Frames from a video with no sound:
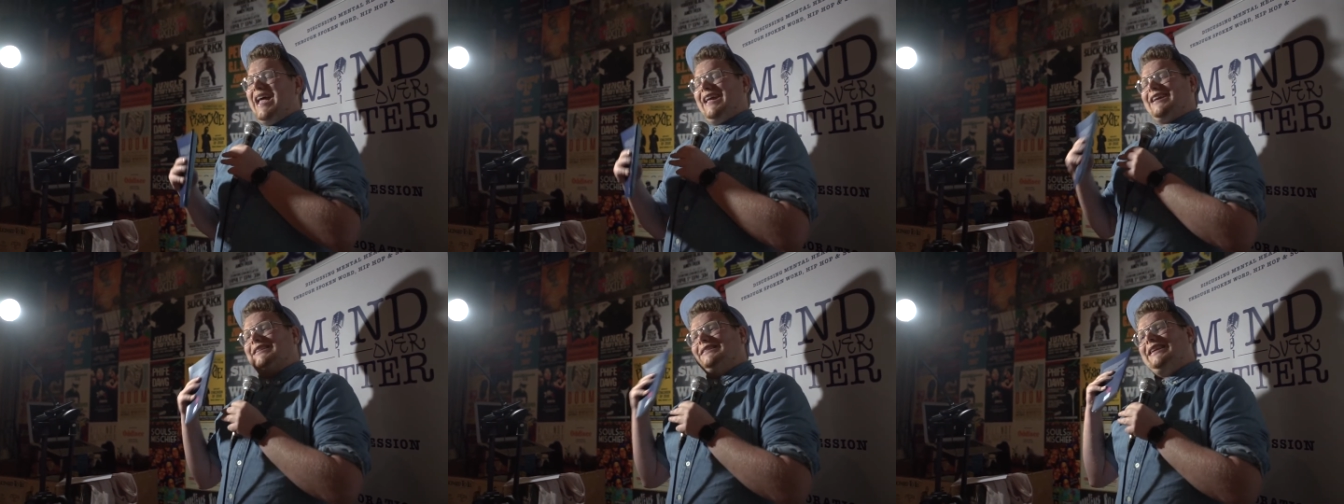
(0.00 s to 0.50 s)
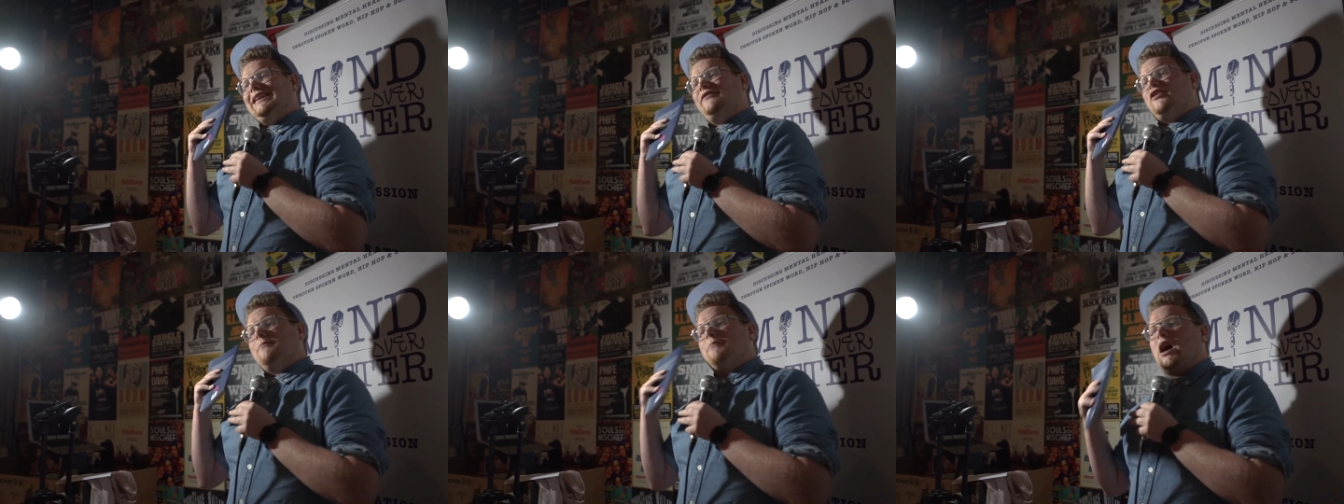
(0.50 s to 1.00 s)
It can
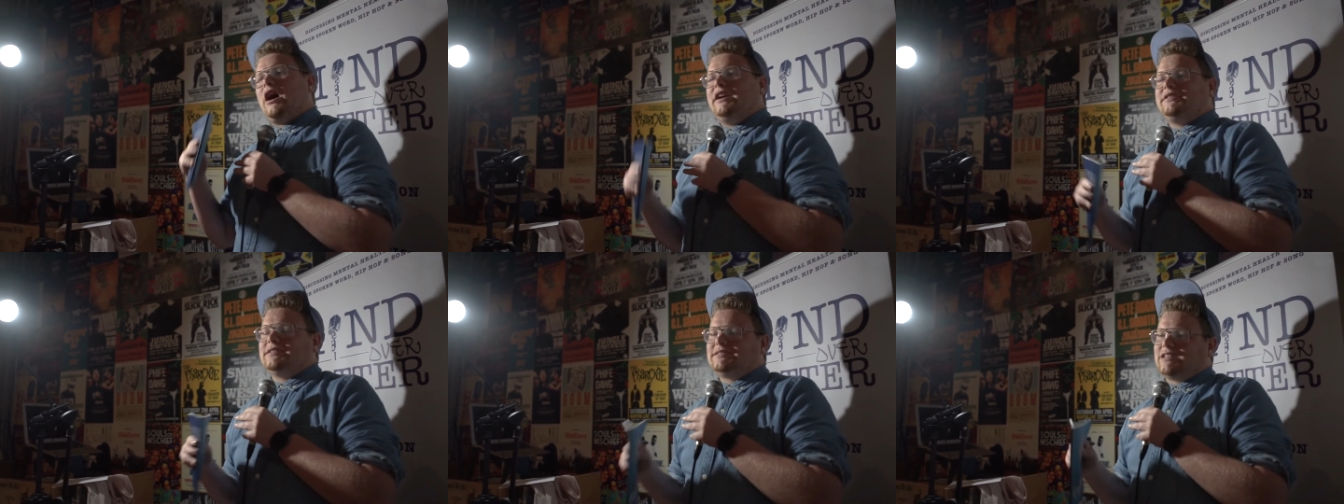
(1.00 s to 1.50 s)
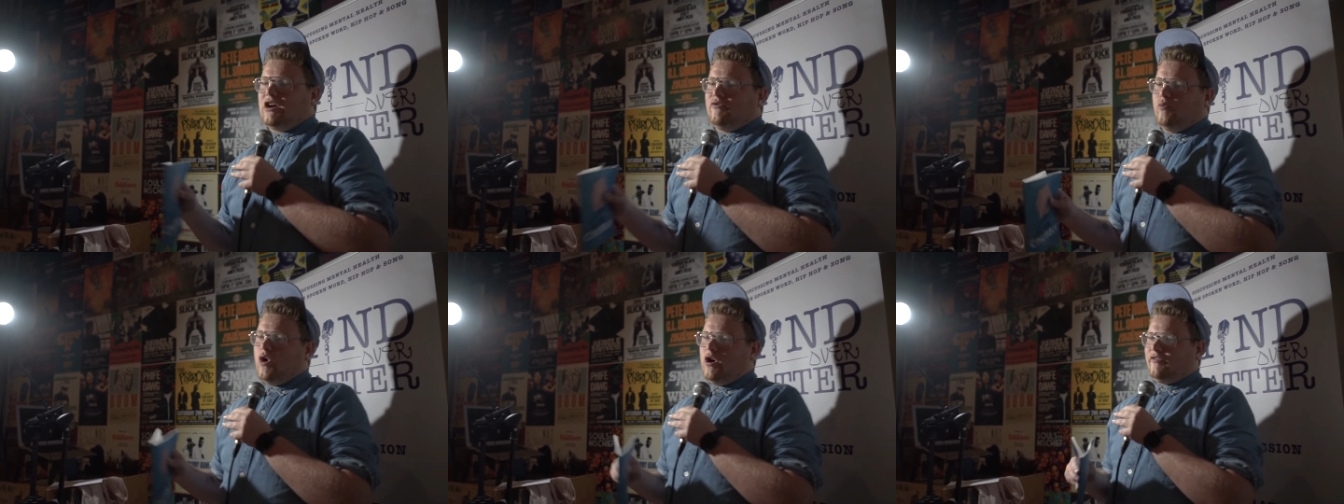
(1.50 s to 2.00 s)
leave your mind and
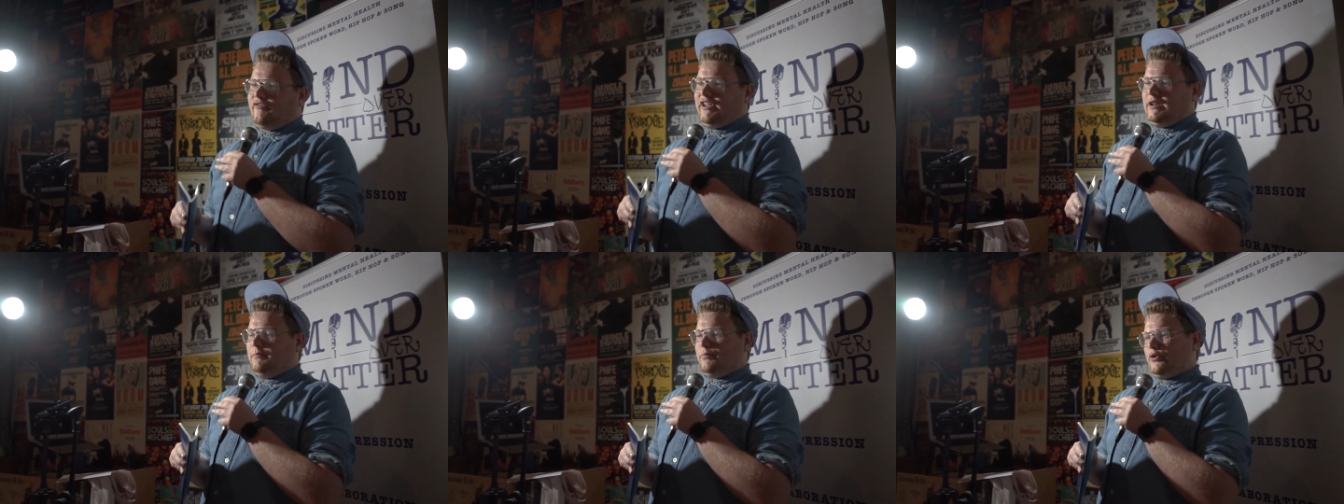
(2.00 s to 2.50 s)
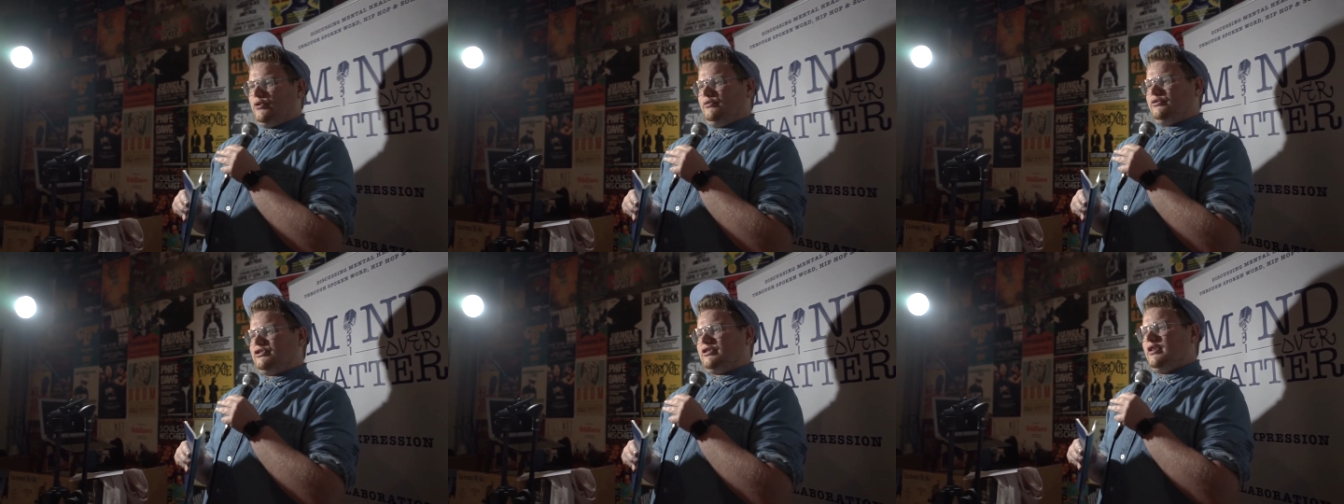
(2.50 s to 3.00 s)
self worth feeling
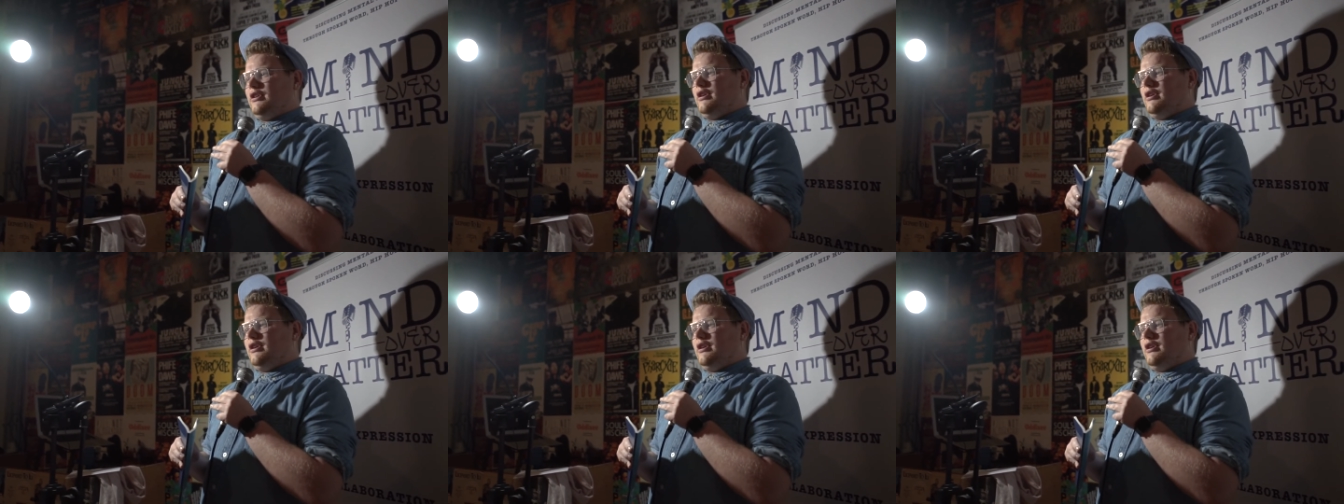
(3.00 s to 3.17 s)
bruised.